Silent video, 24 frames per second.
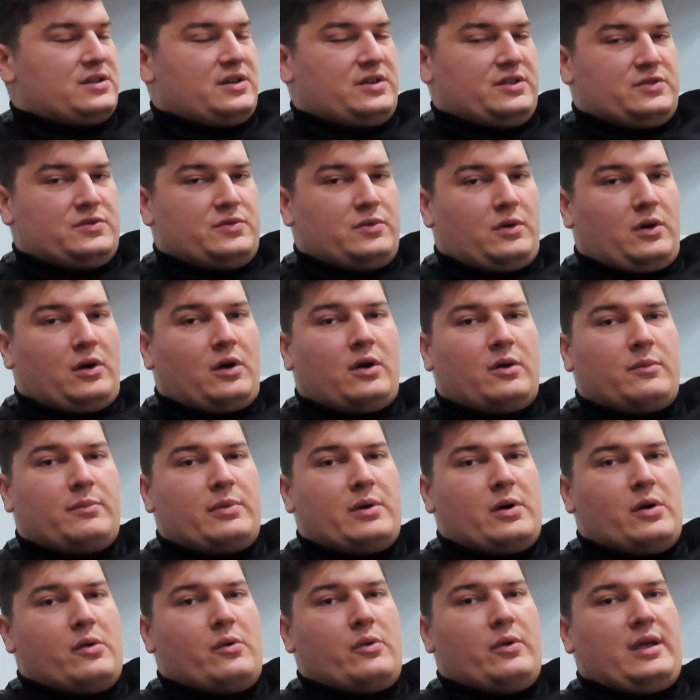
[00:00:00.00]
Because her
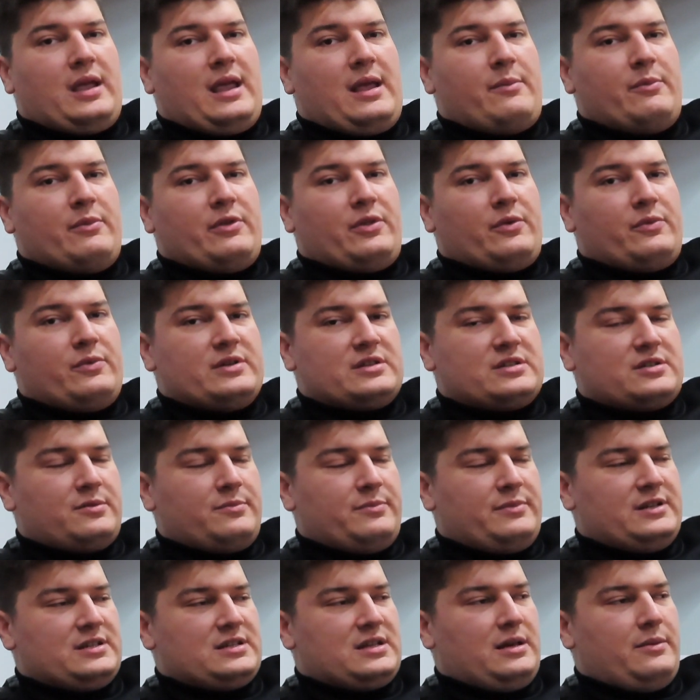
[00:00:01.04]
bow came with a whisker
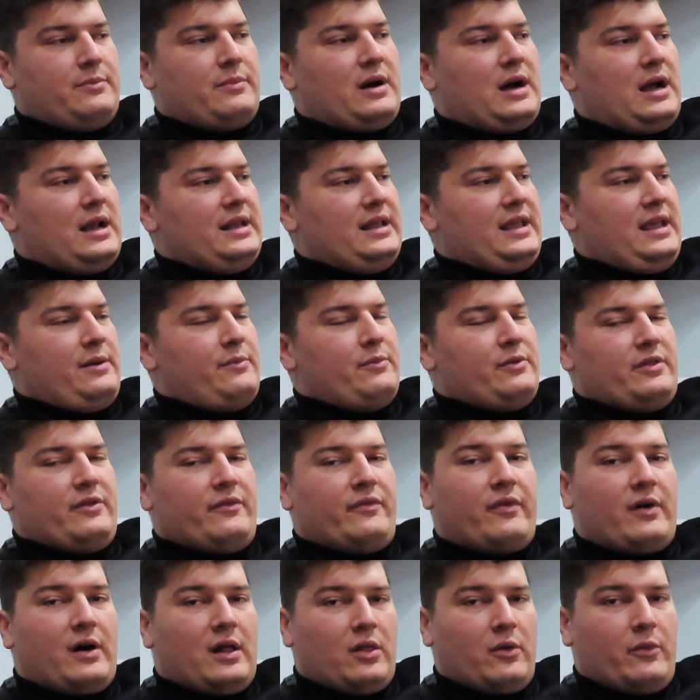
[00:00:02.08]
biscuit, mine came with a
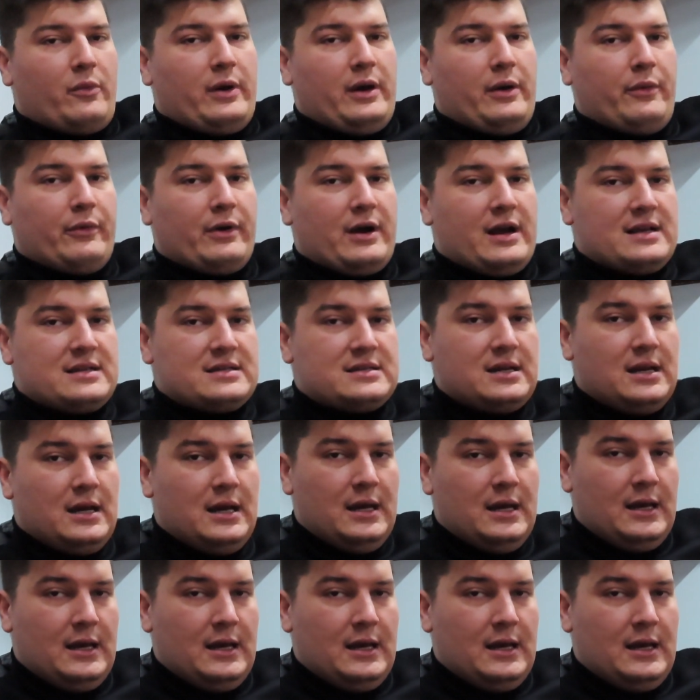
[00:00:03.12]
fall away rest.